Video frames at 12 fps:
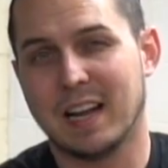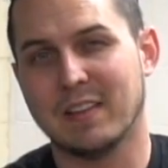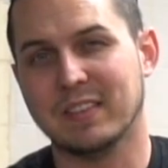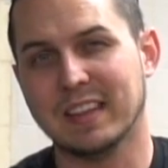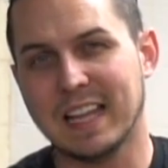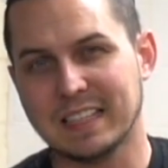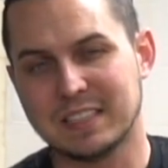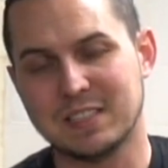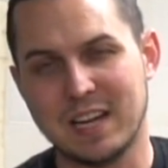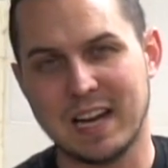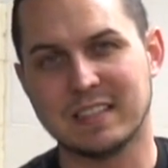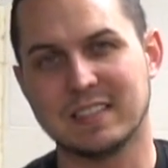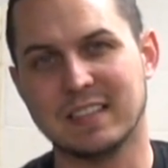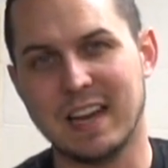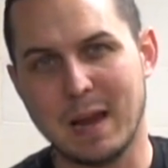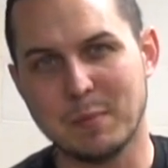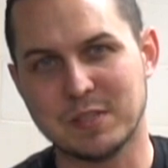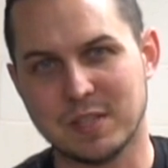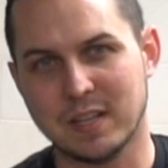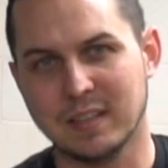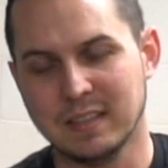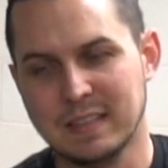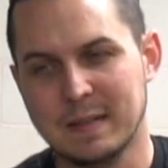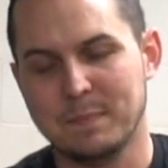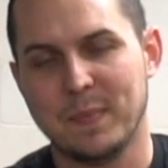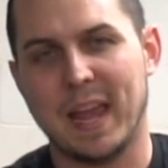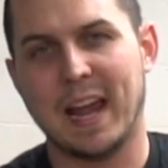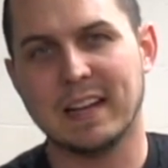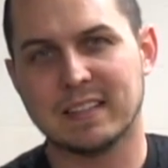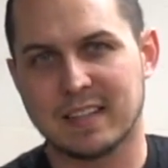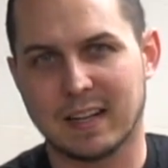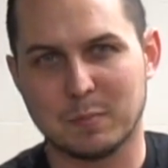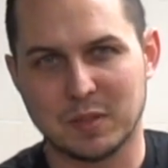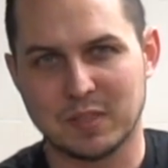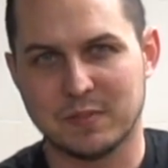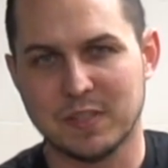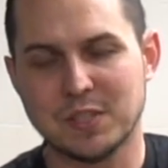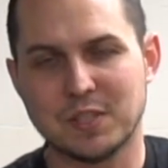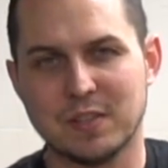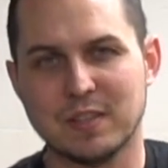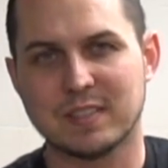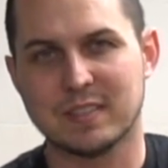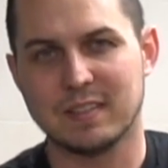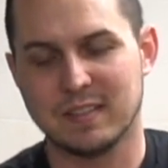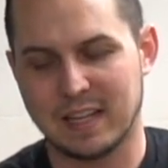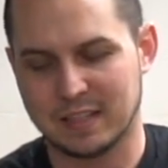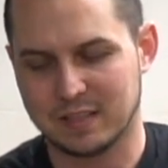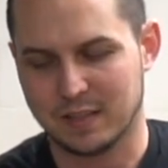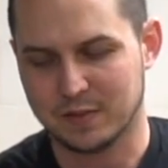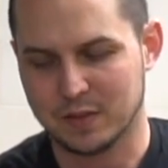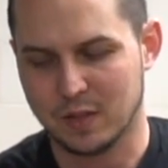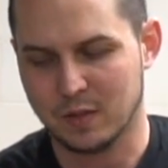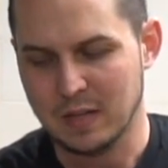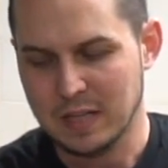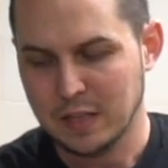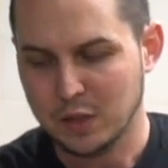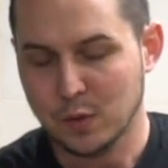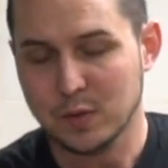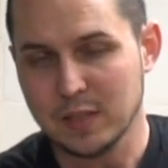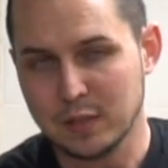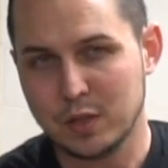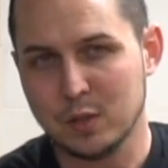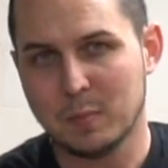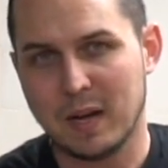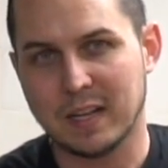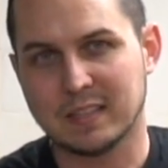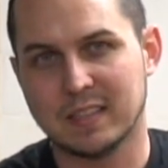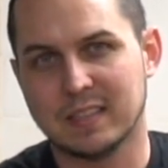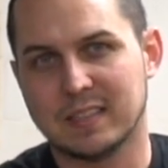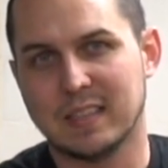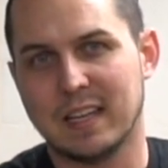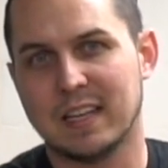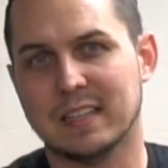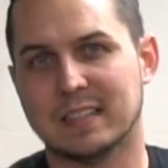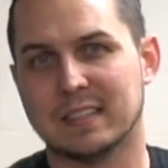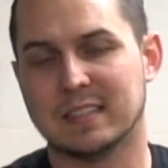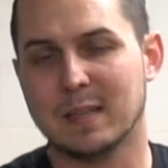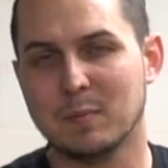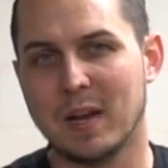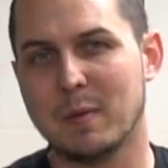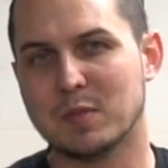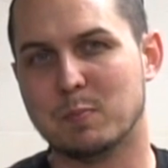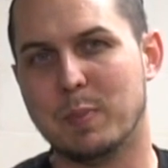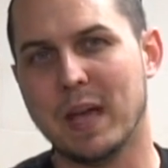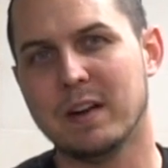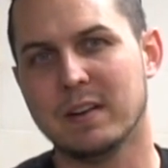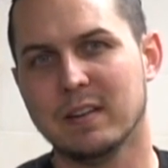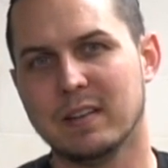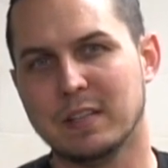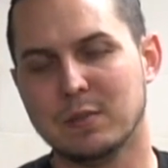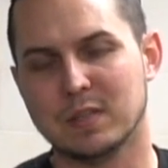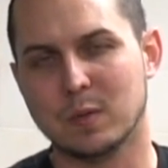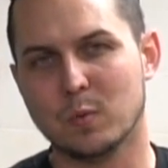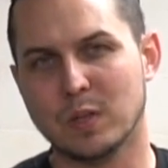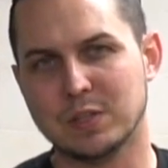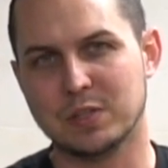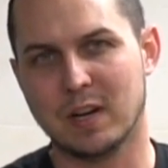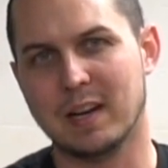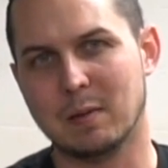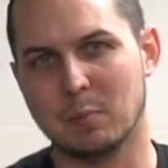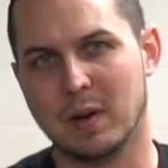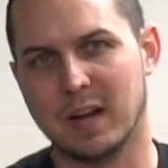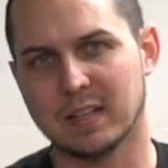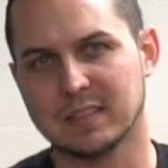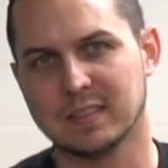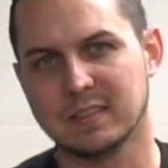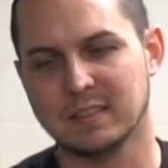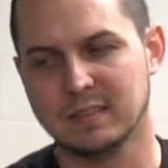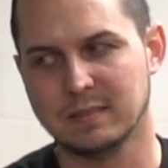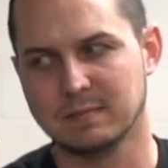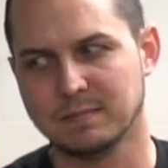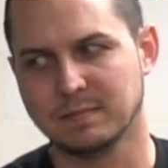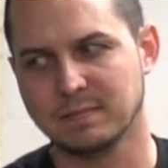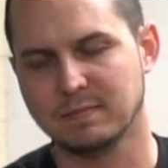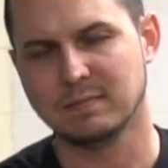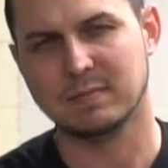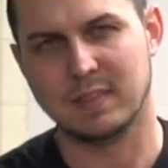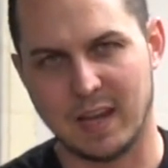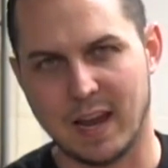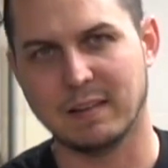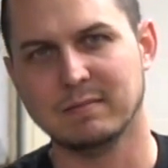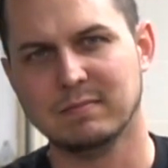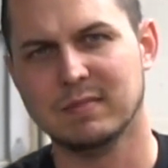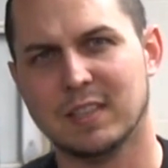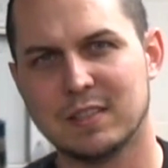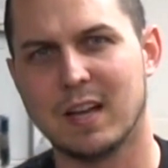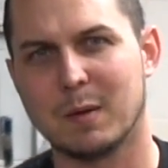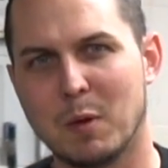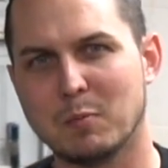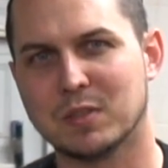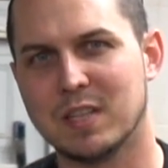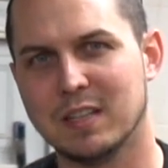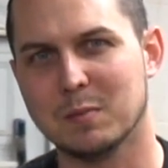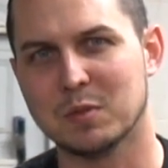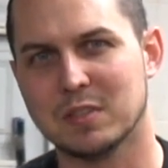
gonna have less chance to damage it, and it's got a bunch of insurance and all that stuff. So using 2 boxes is sometimes better than using 1 giant box. Yeah, let's talk about mistake number